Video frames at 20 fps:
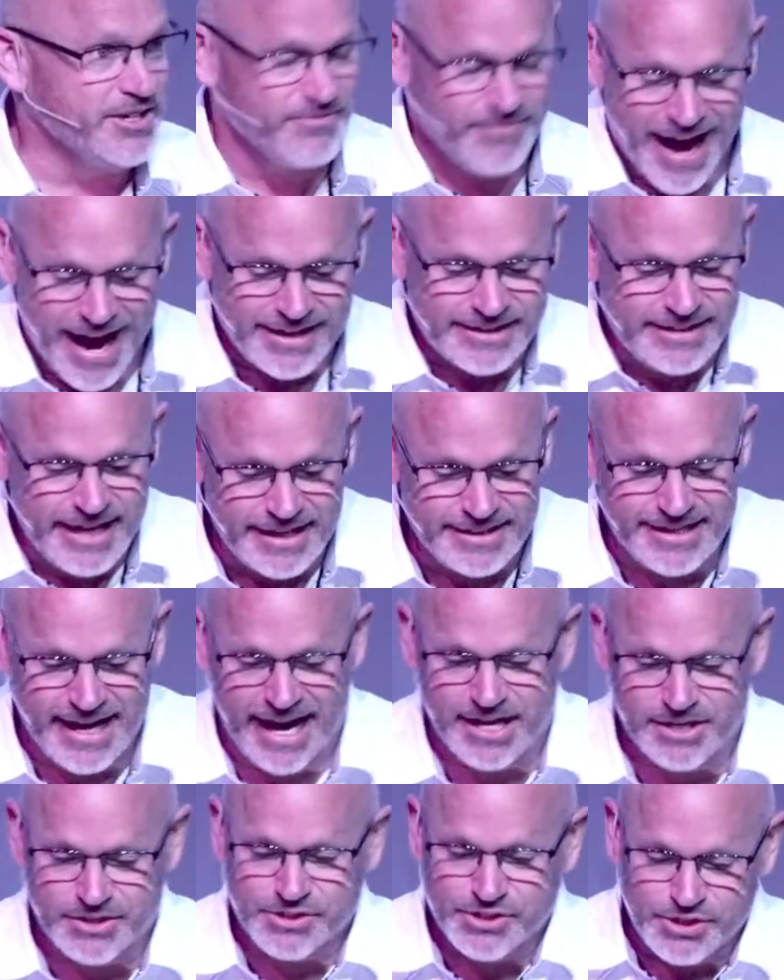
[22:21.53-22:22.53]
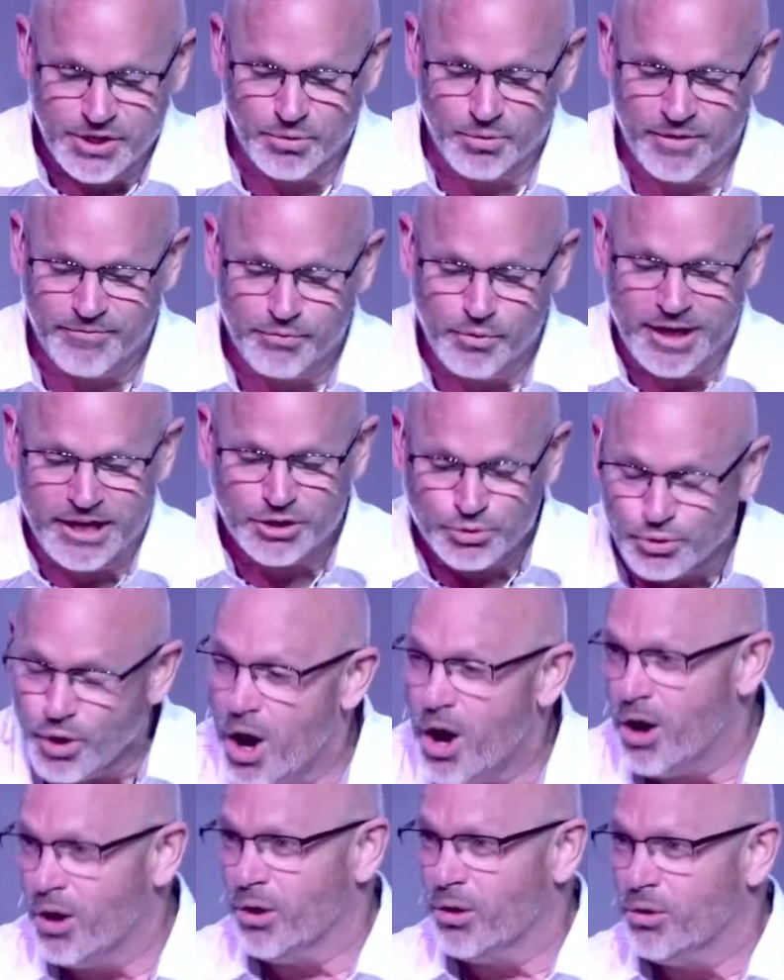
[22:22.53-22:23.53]
that Devante danced to, if we
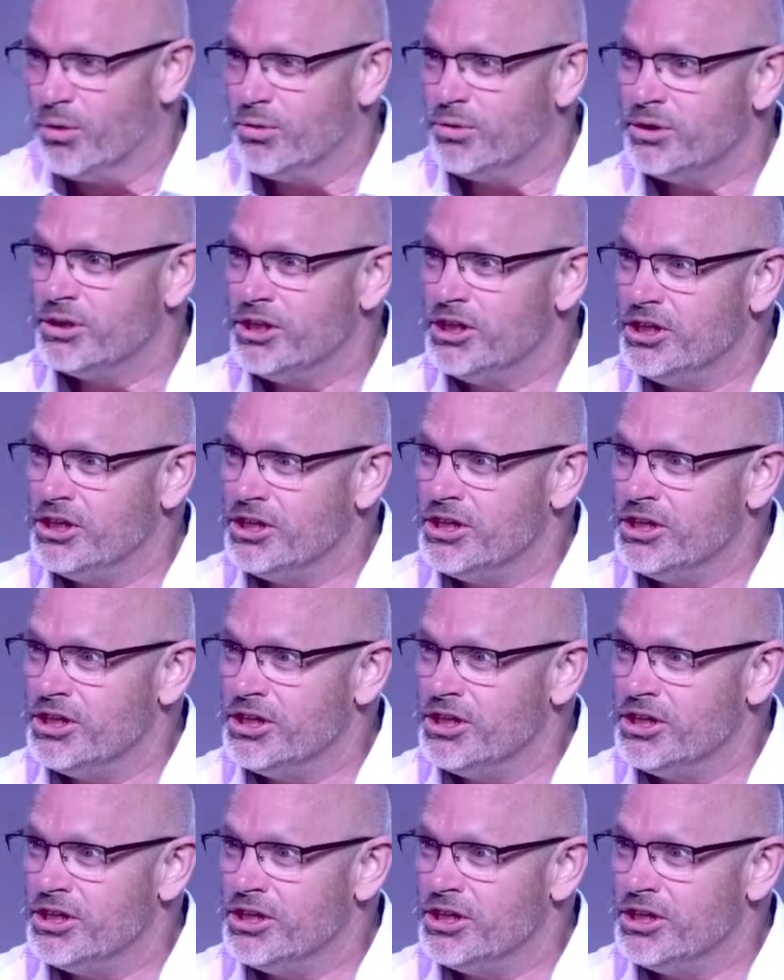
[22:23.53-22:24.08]
grow